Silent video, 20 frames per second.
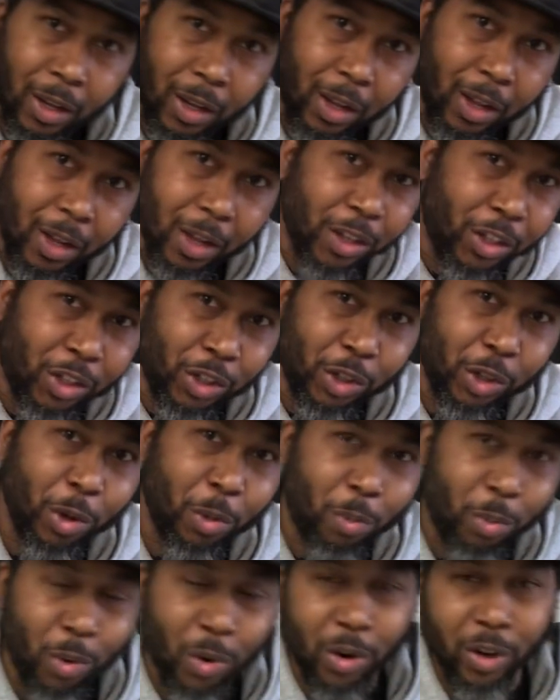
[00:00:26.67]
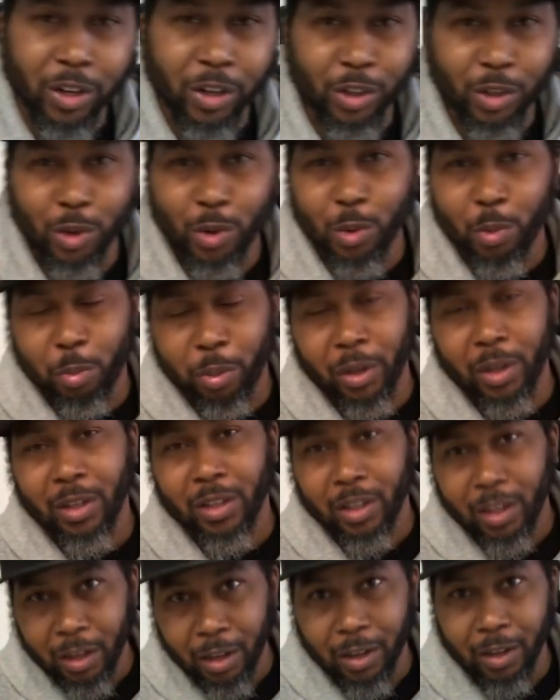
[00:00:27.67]
It's your boy, the UP
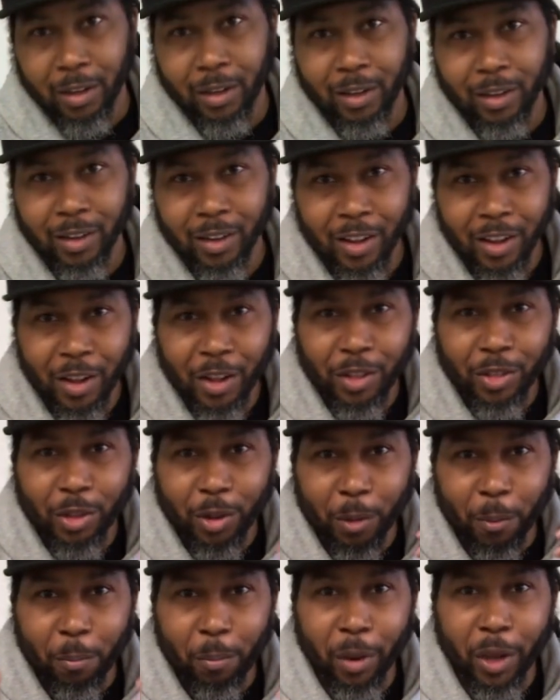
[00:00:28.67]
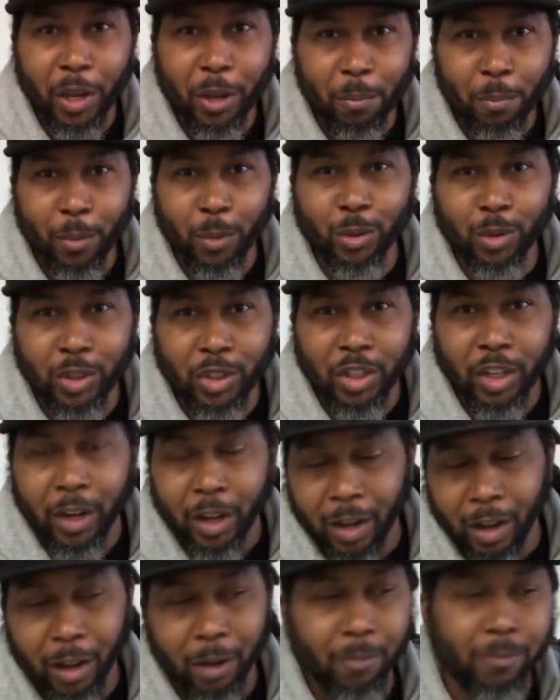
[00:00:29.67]
King, the People's
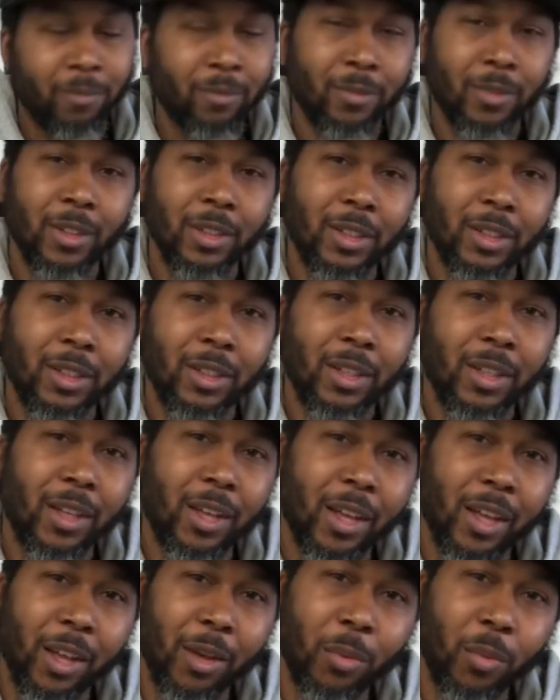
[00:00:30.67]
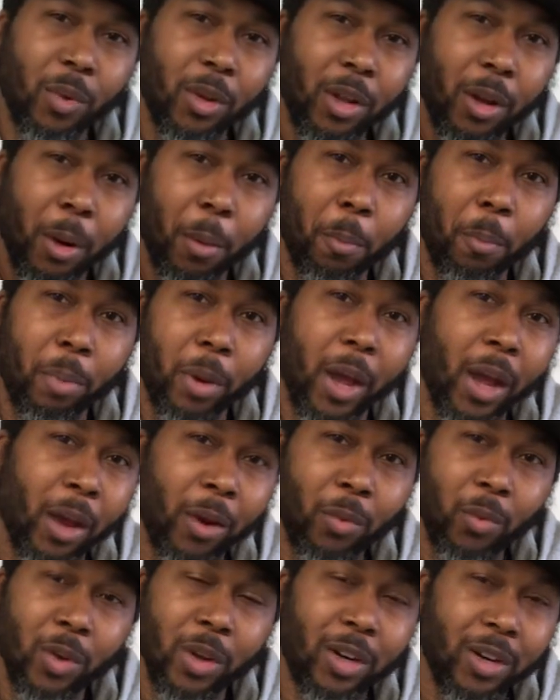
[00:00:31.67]
Champ, and we are back
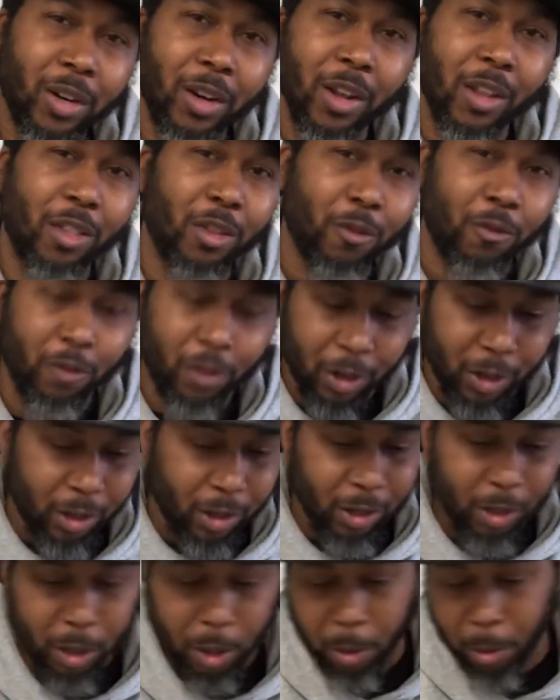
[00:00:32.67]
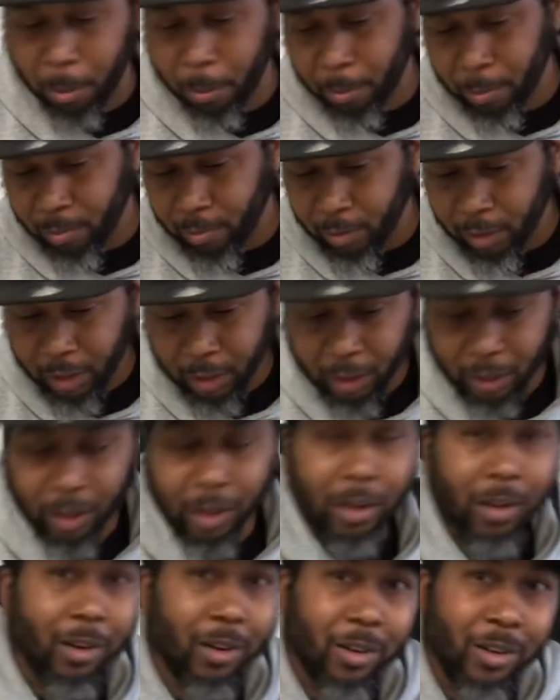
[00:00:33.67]
with another video.
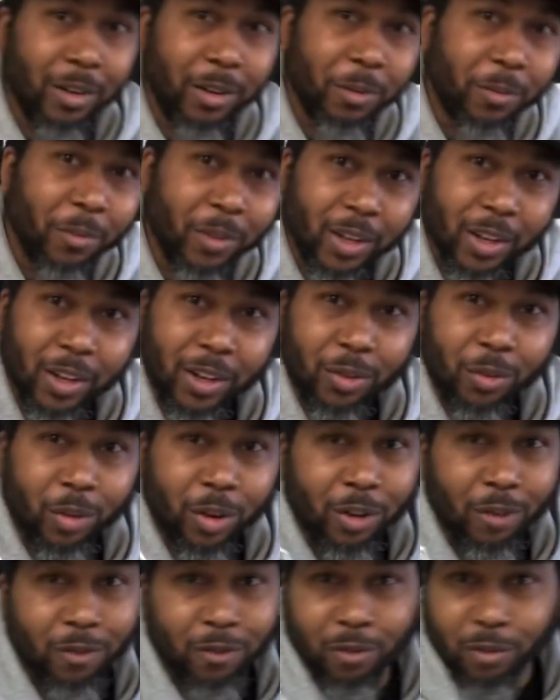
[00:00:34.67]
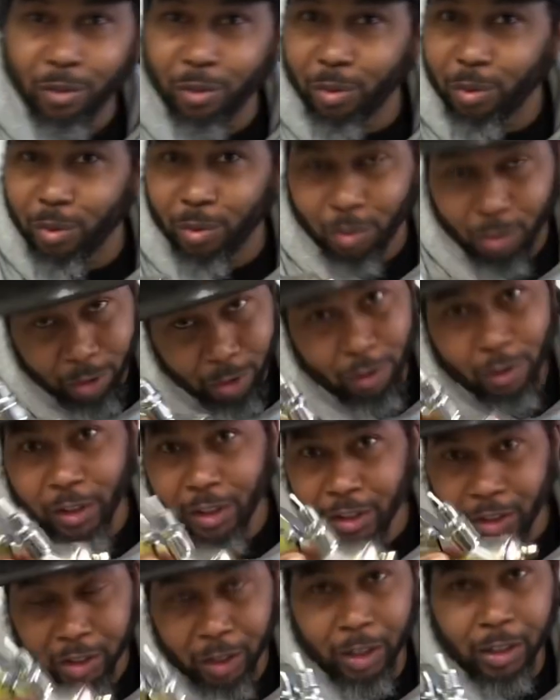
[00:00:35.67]
And look, man, we
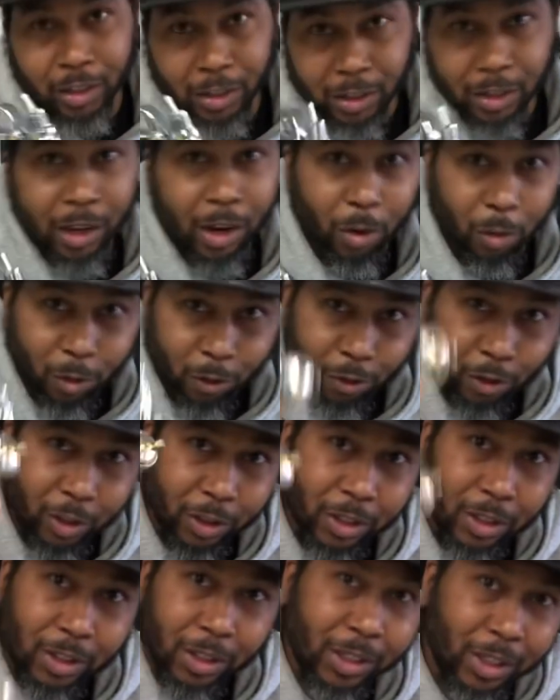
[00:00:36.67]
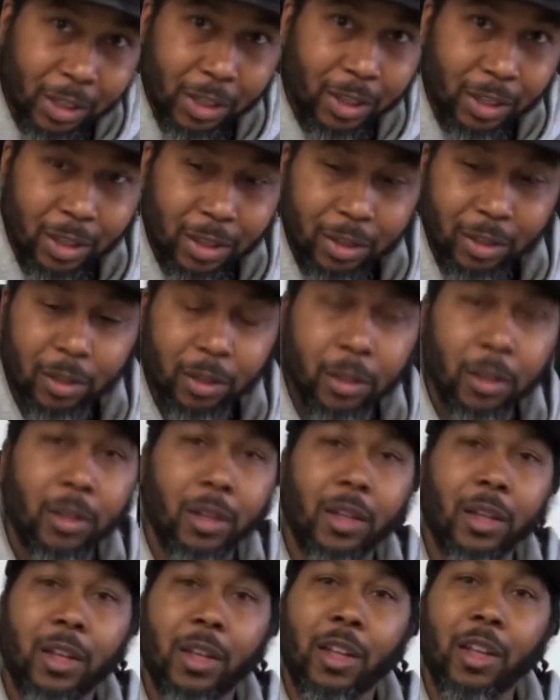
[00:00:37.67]
finna check this out. We finna see
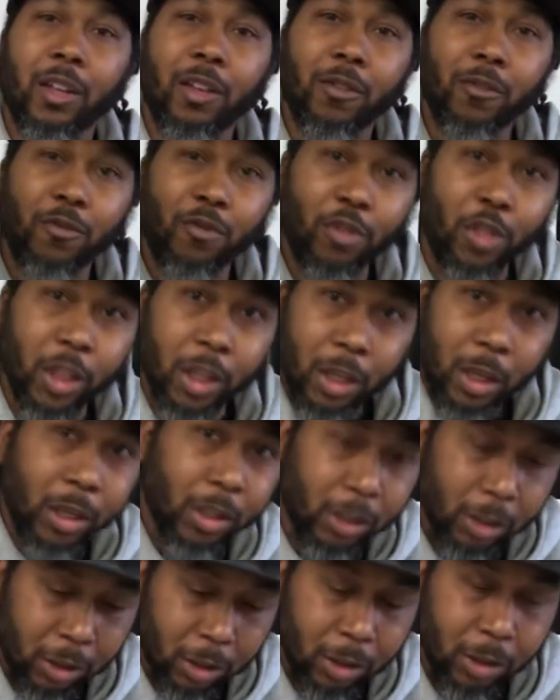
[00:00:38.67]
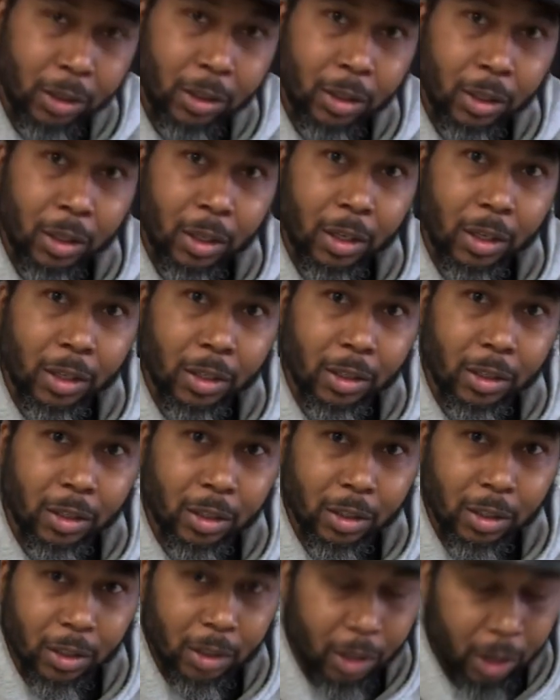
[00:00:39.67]
if this is the
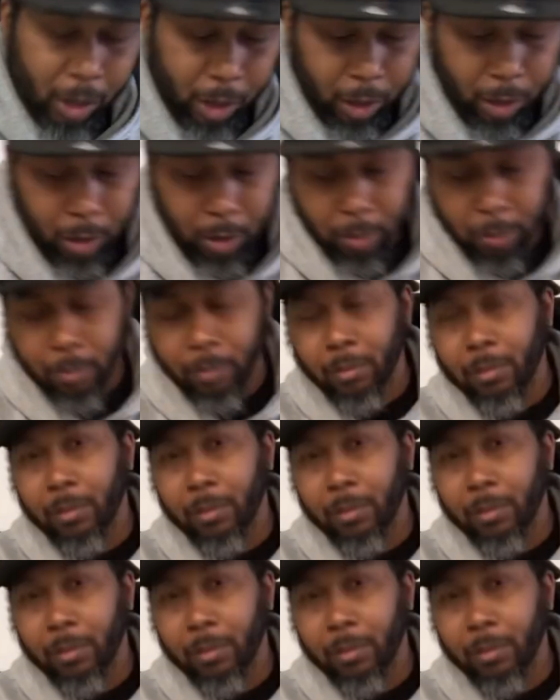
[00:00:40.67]
same